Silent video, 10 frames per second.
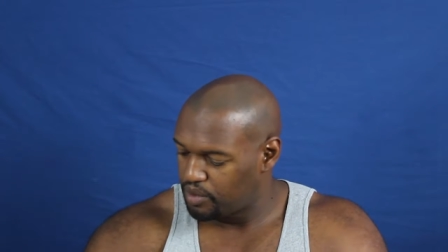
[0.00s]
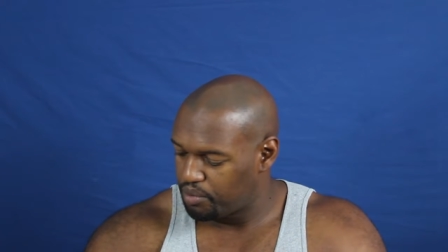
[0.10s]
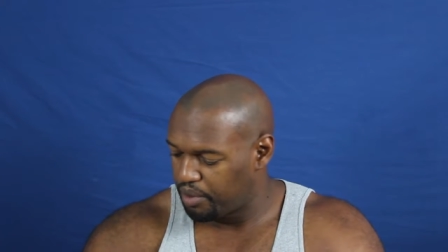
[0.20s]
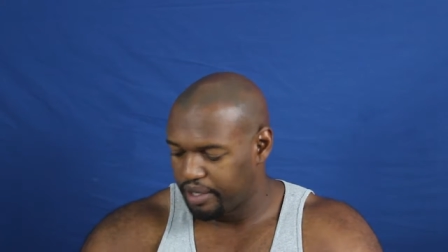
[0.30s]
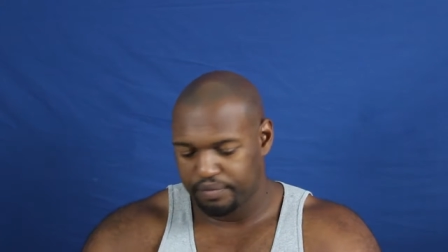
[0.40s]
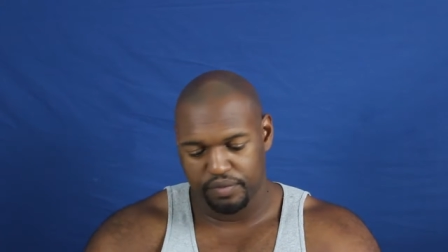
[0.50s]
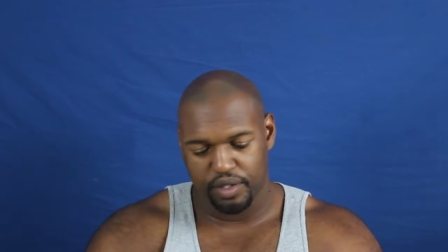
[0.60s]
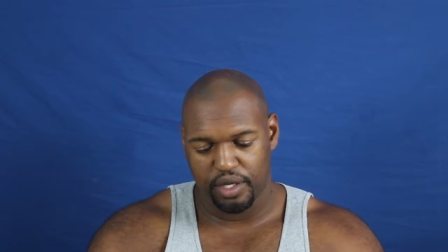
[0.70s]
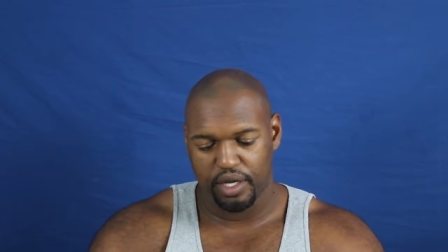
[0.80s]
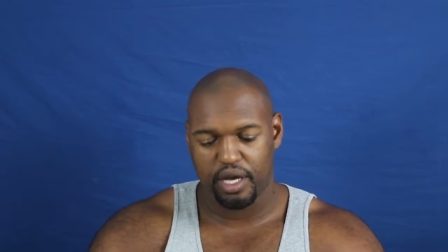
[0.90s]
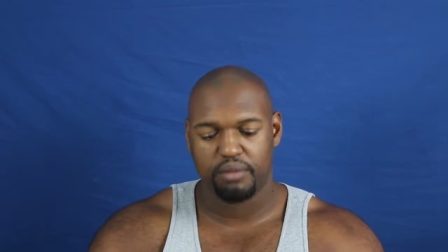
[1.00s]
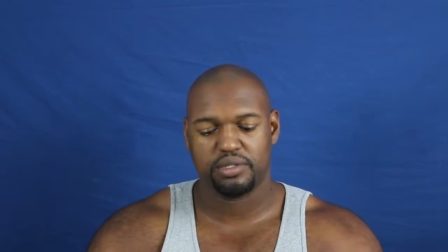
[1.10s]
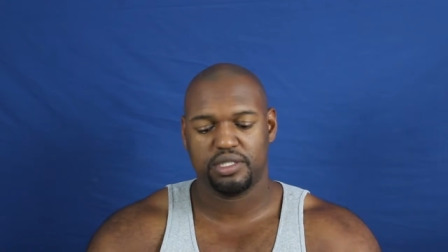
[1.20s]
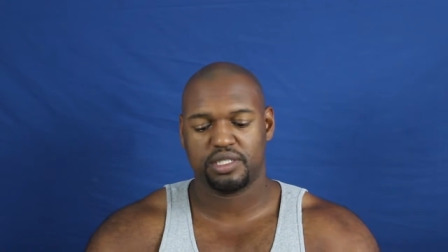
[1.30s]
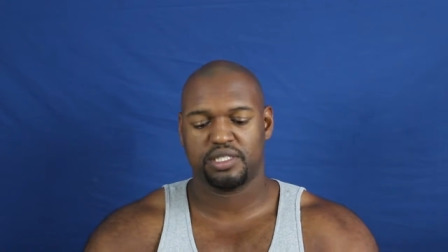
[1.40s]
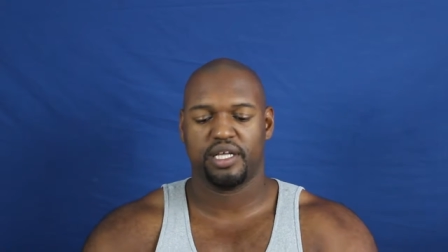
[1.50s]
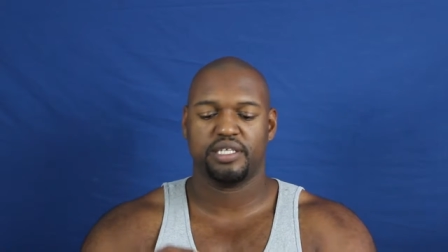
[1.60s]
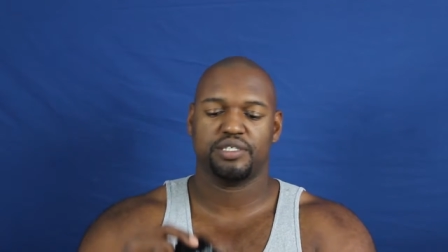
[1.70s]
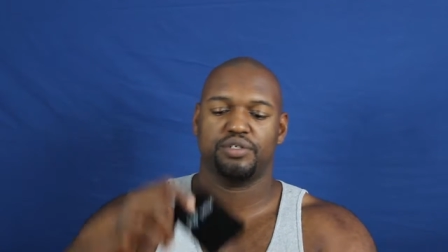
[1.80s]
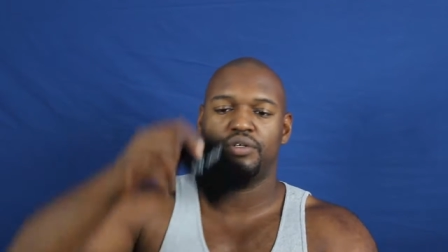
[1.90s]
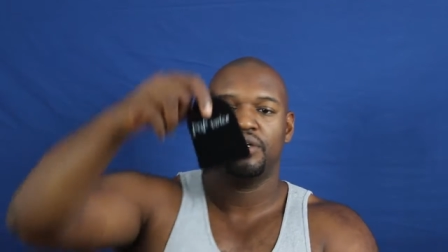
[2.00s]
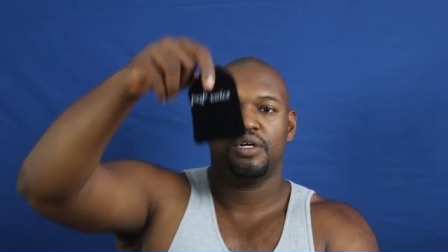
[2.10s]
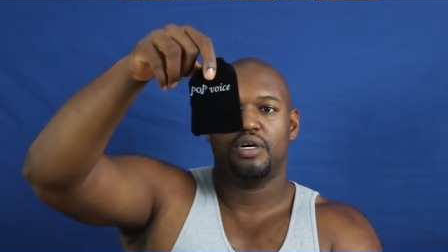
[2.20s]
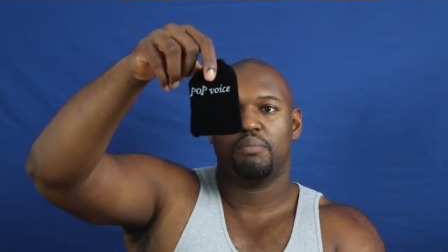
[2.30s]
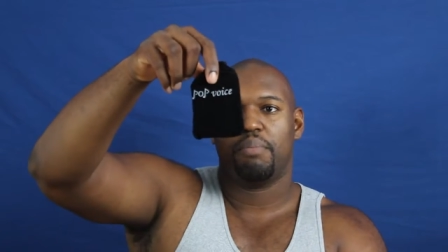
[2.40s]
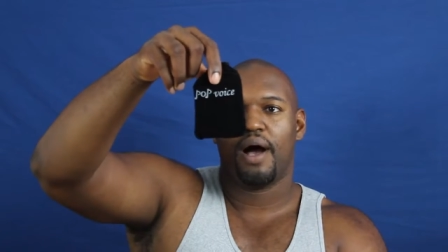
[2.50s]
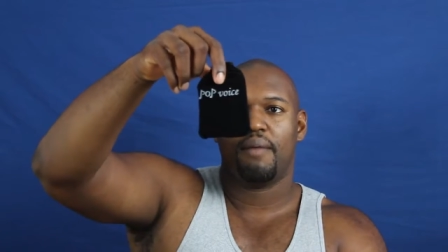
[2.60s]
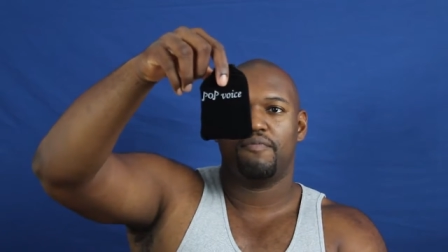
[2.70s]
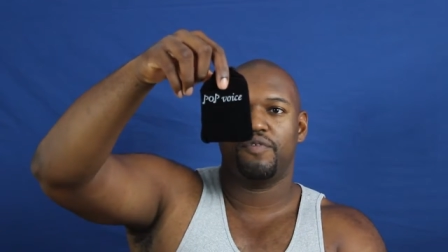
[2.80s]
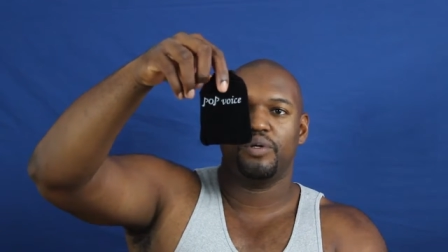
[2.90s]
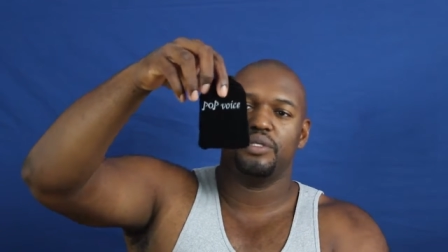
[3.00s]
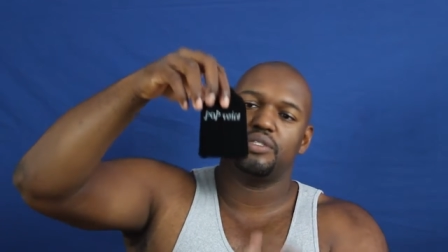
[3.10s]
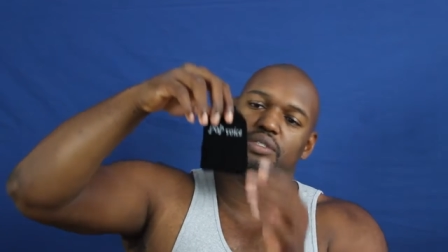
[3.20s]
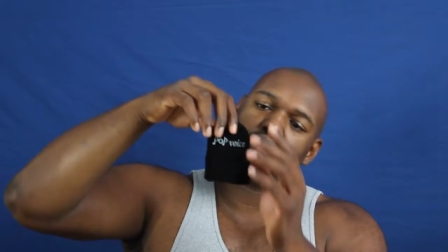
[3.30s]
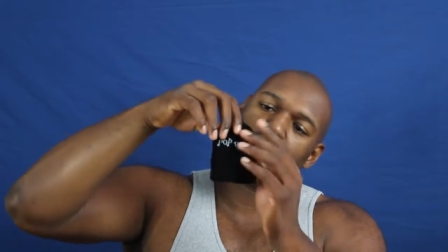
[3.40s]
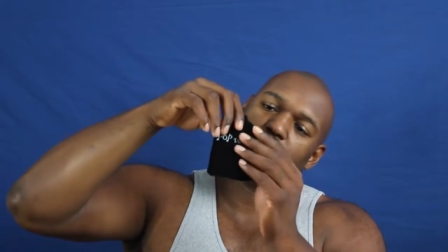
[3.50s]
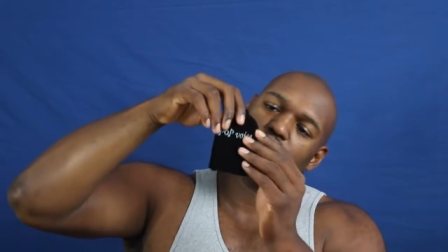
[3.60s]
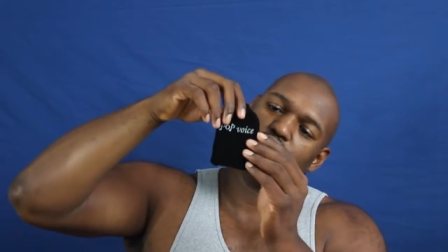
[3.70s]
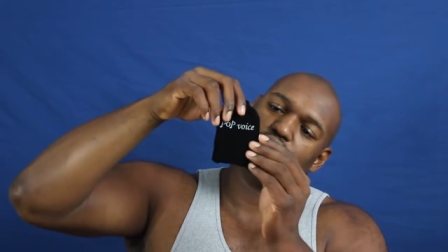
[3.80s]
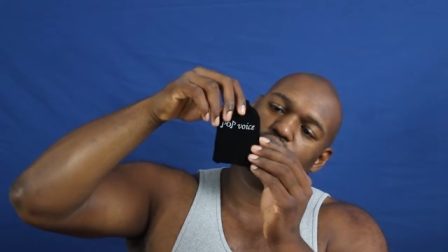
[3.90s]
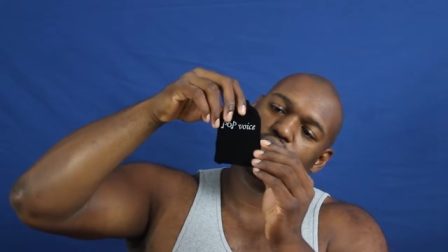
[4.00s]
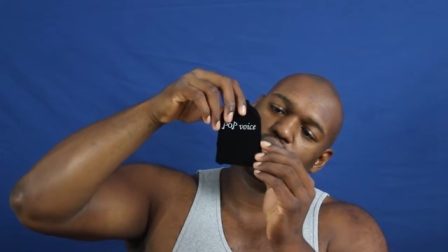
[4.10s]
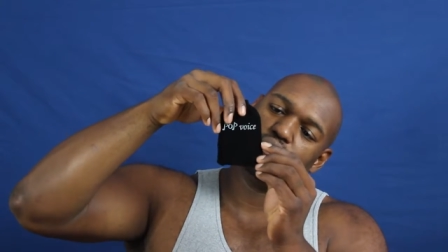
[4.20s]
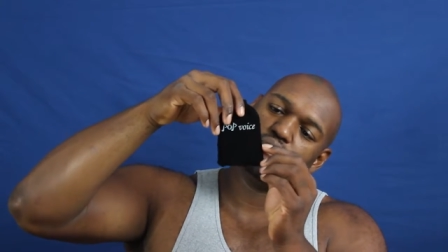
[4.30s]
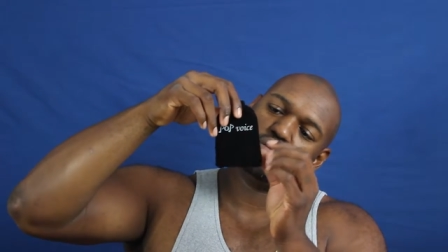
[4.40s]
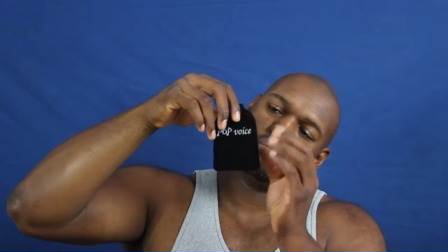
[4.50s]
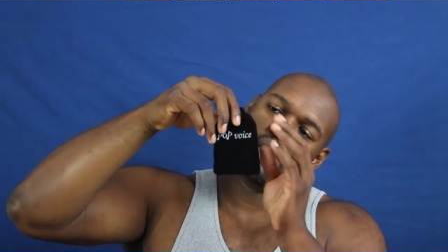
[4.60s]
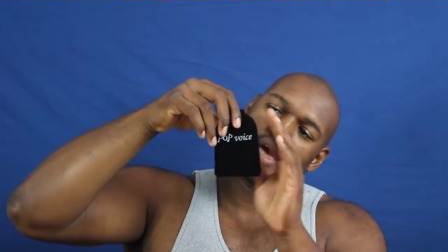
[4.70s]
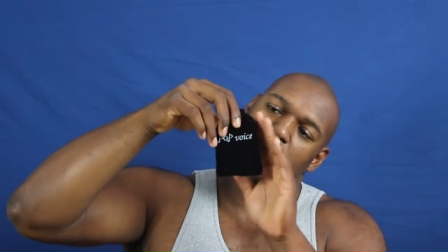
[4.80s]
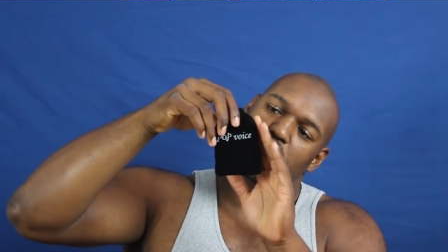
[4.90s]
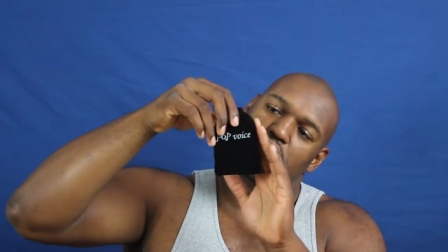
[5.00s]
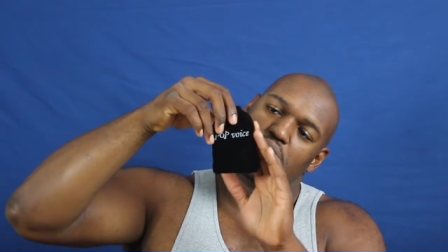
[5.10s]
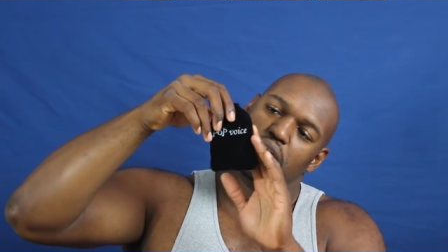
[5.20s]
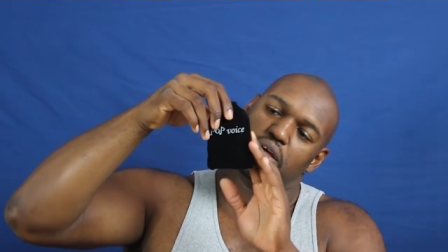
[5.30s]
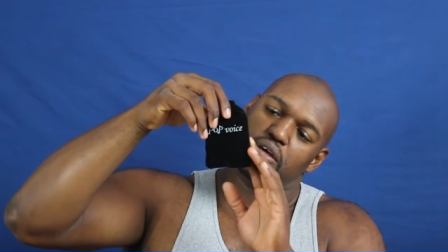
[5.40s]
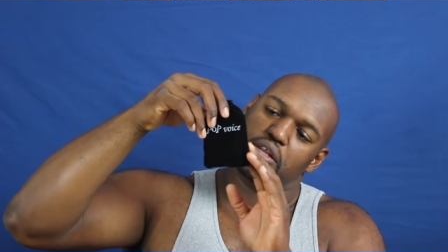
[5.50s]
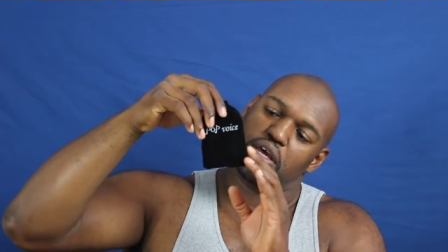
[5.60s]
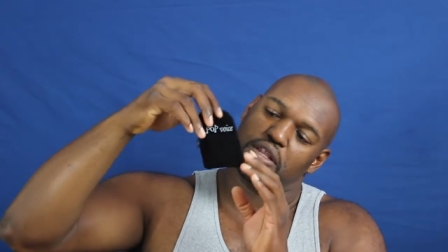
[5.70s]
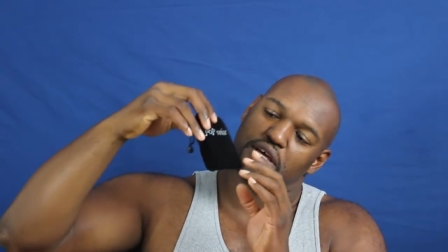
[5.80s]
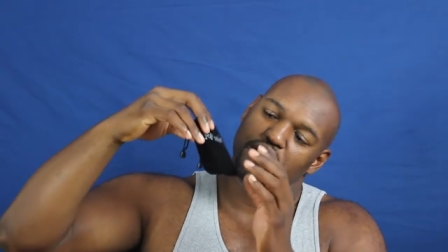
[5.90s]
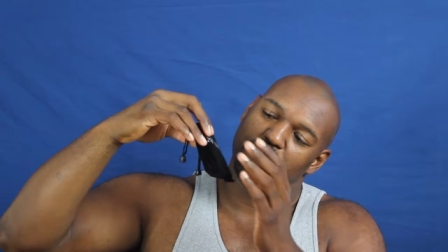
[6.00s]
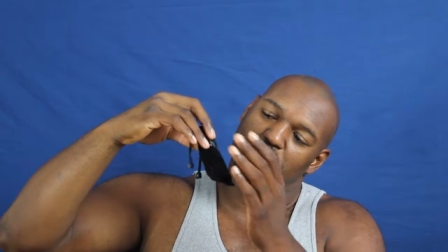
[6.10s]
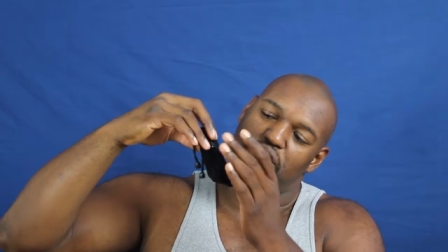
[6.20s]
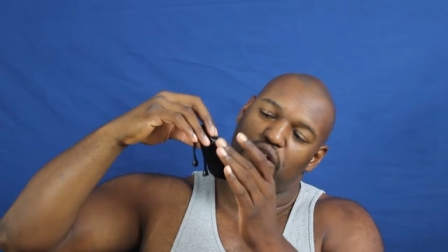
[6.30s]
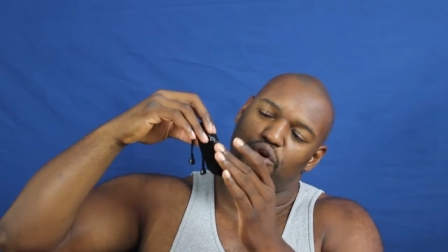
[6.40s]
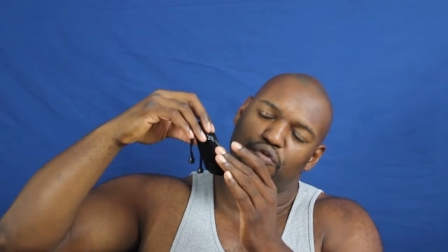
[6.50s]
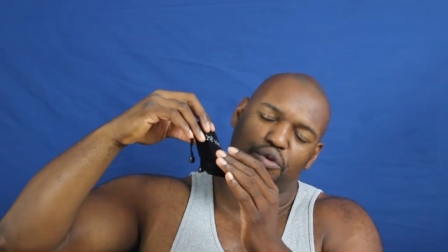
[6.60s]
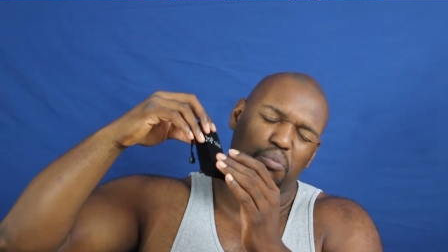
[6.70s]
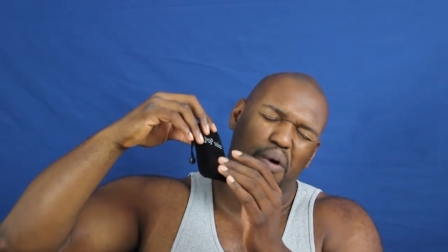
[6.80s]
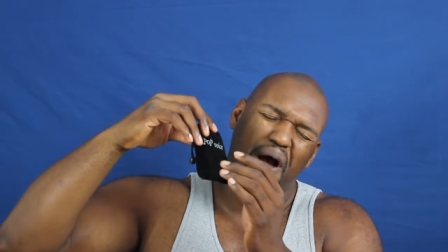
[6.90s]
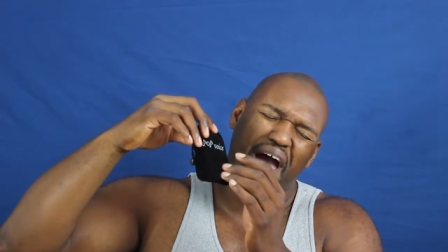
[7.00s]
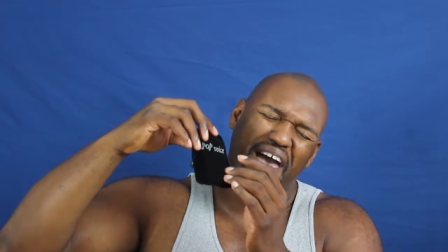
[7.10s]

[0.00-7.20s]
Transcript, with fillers: But it comes in this nice little Pop Voice velvet bag. Look at that velvet, boy.